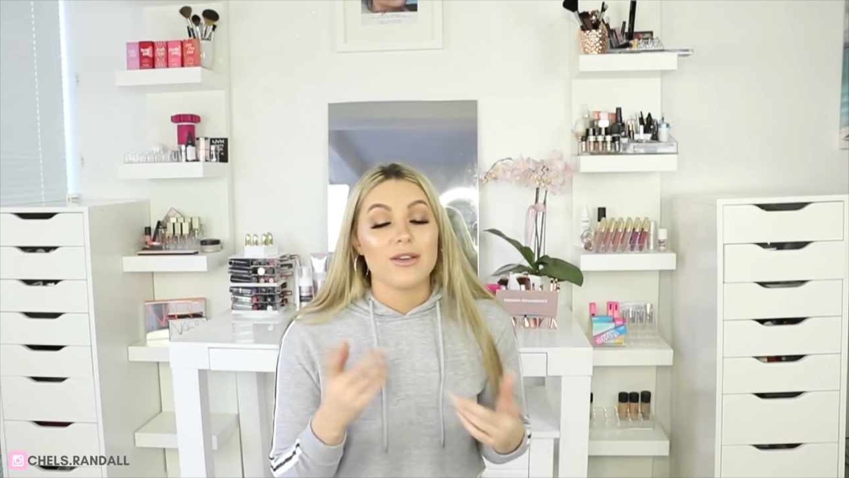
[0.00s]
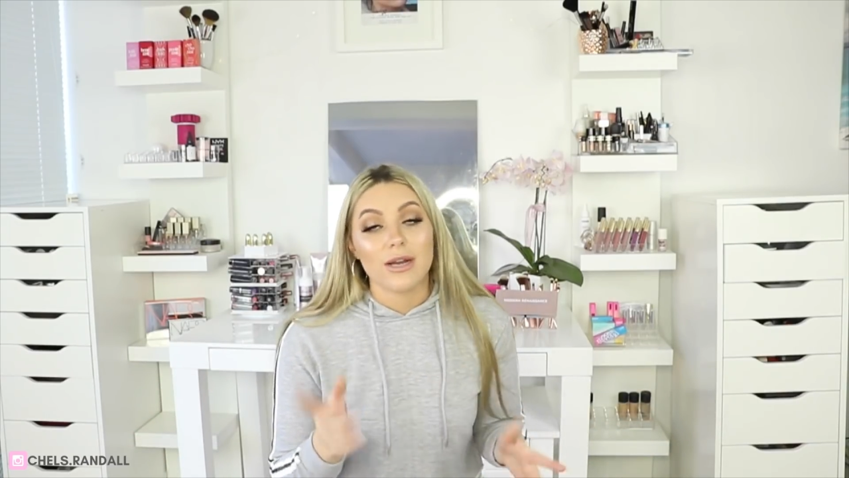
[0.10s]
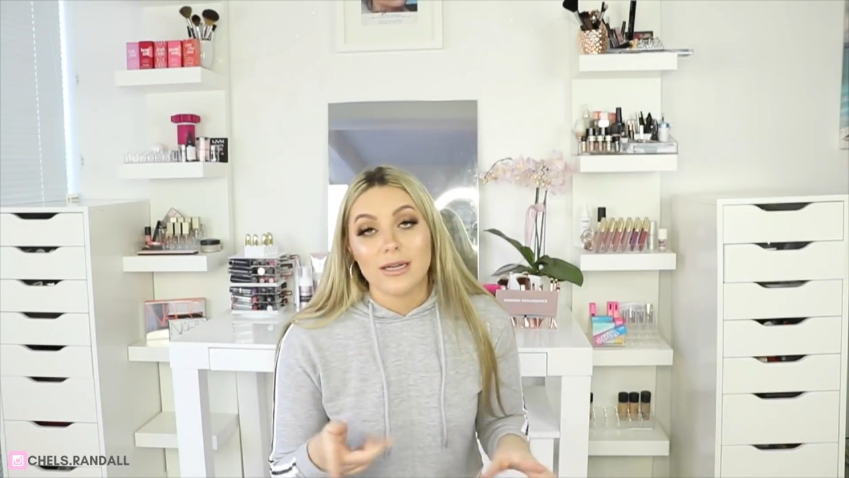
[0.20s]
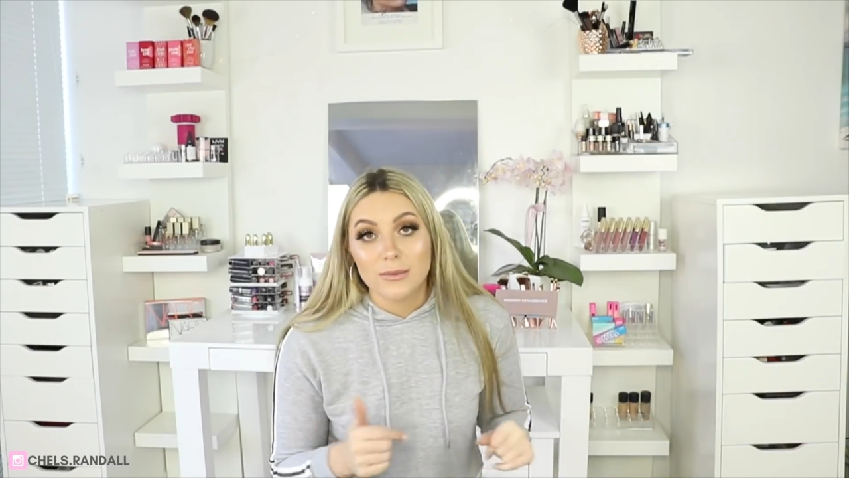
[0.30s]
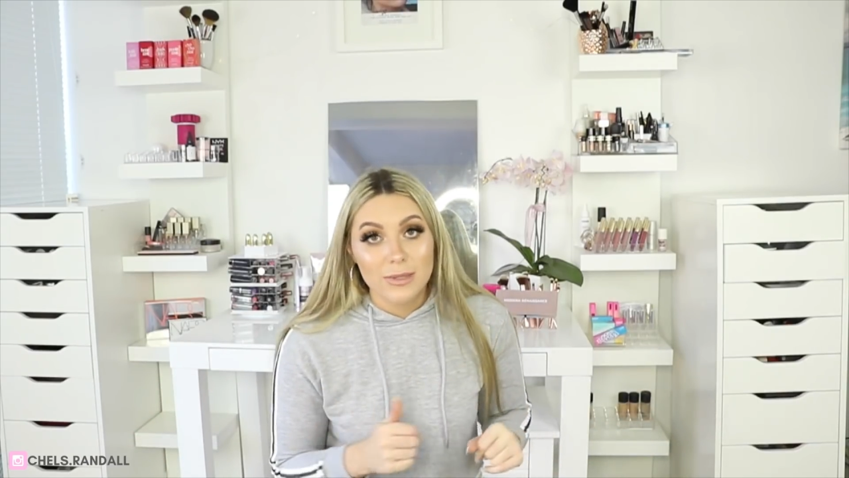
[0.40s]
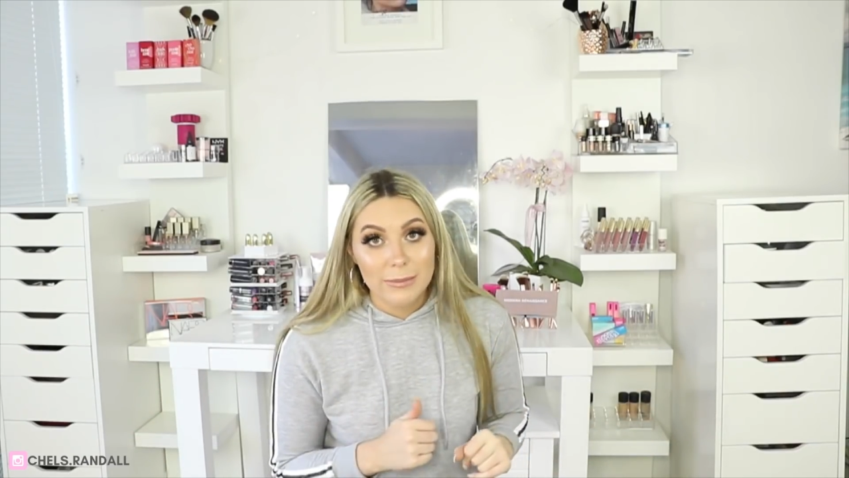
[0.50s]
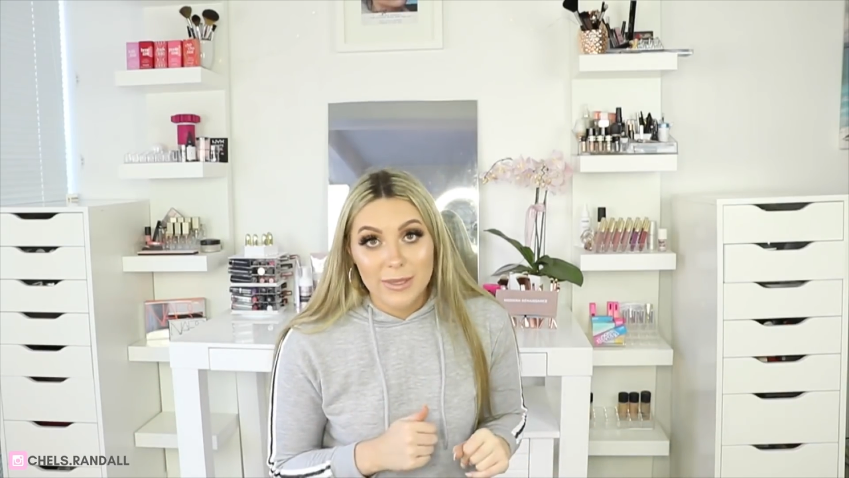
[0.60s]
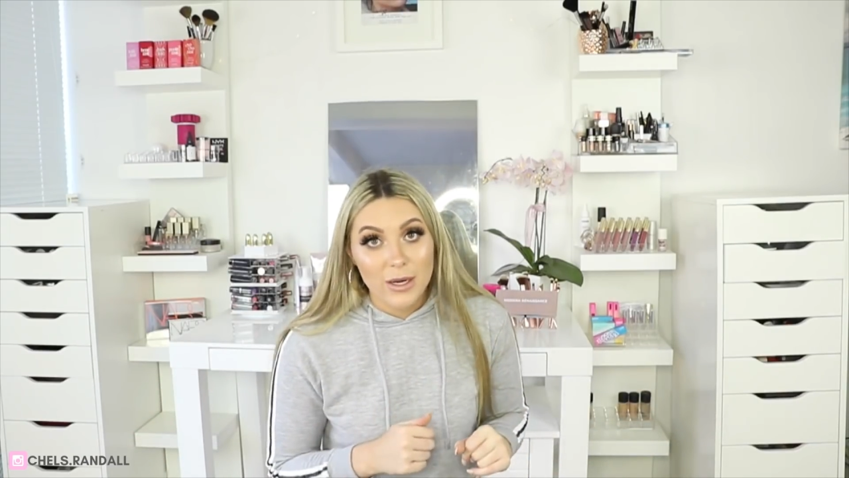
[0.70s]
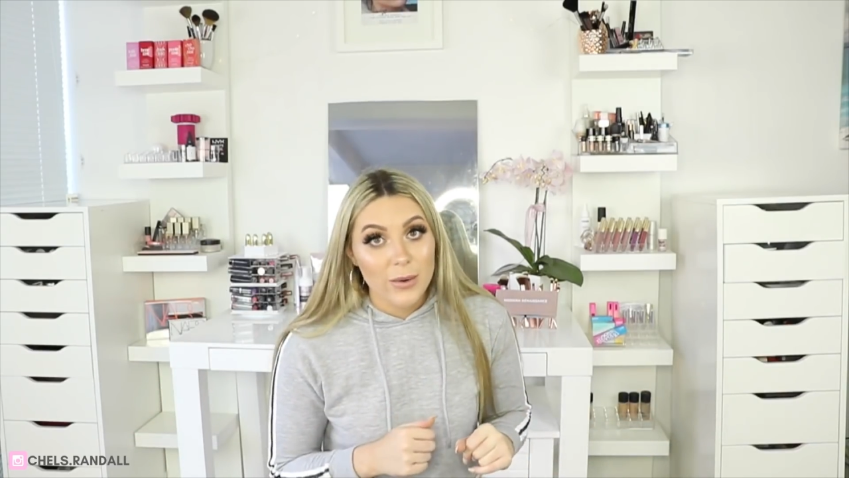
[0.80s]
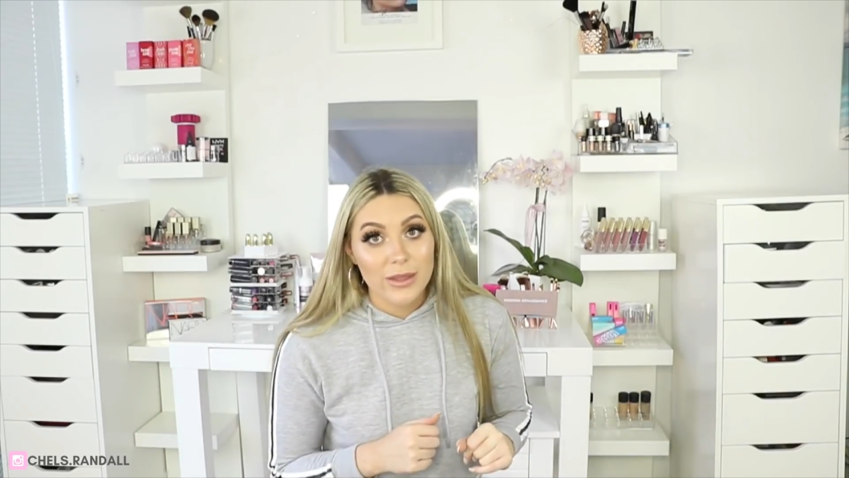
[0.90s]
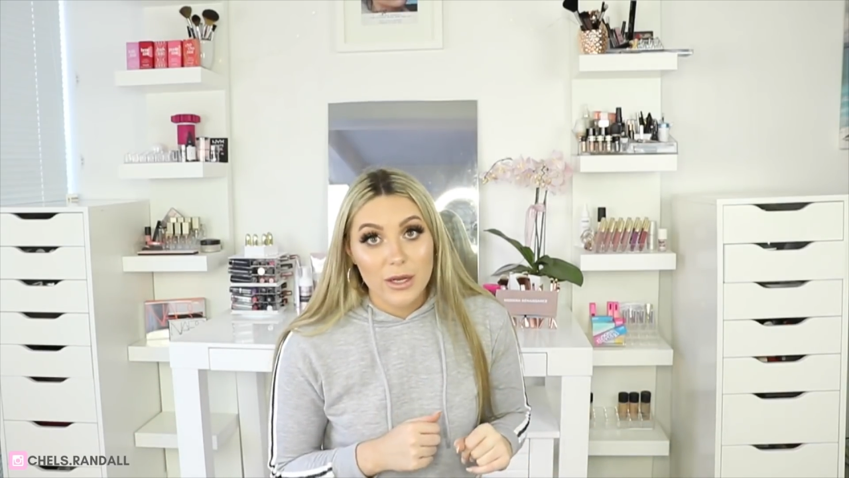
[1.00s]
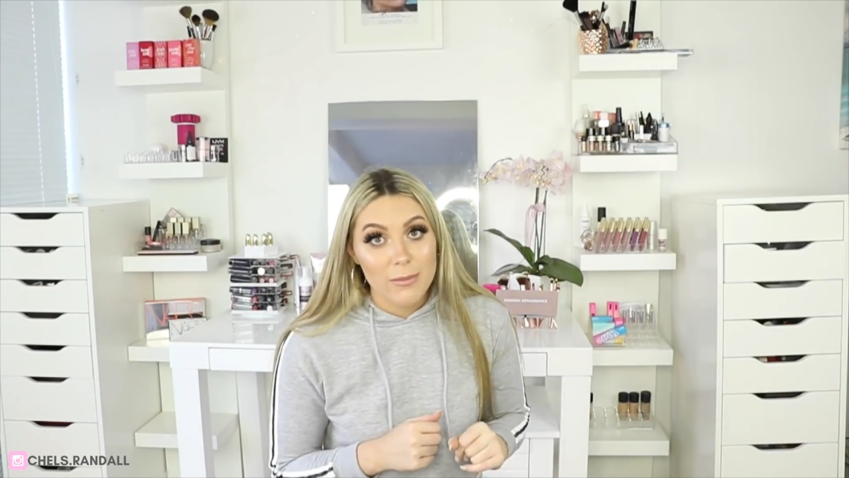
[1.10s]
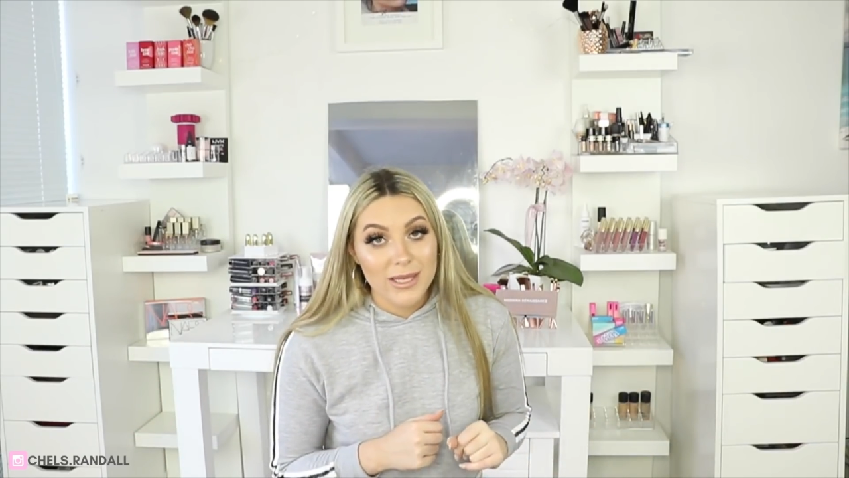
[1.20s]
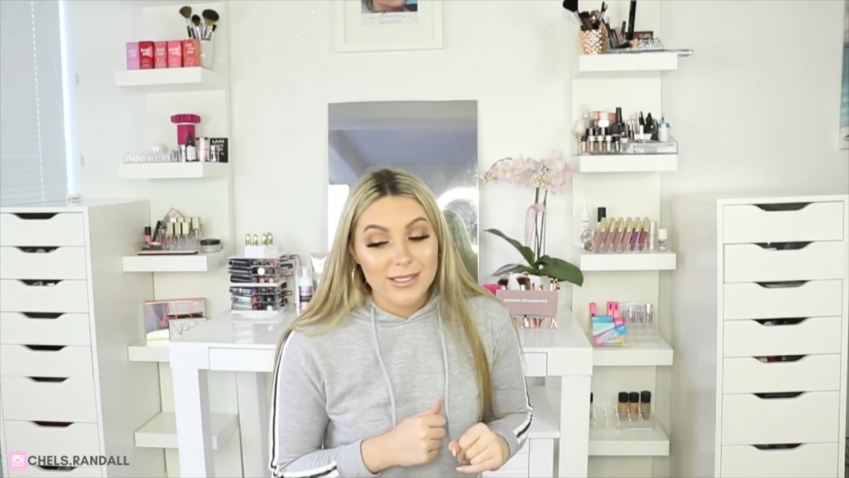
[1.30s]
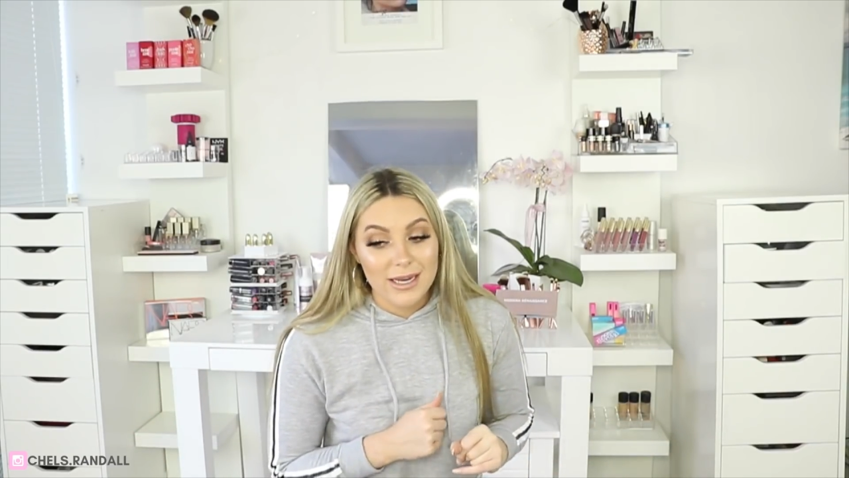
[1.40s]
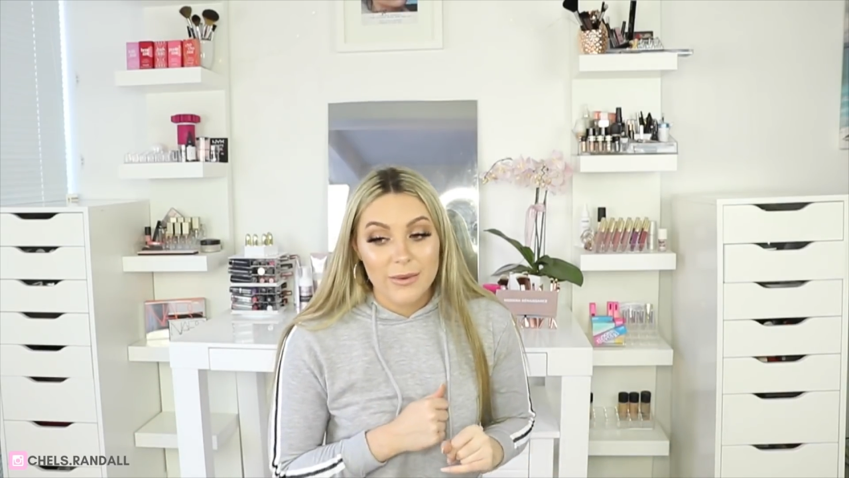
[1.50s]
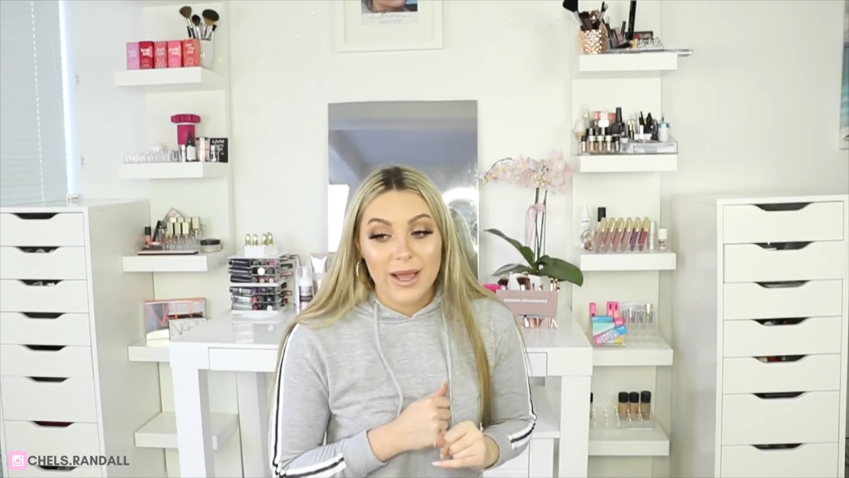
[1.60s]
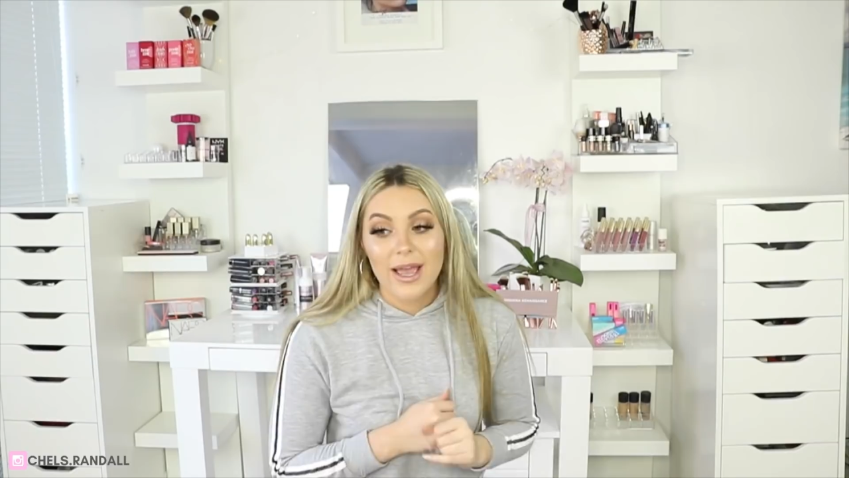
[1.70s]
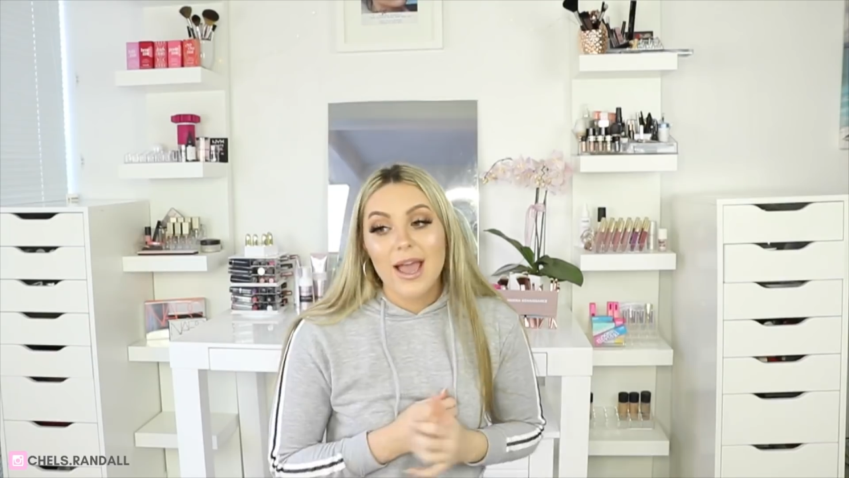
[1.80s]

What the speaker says: you guys will let me know in the comments anyway.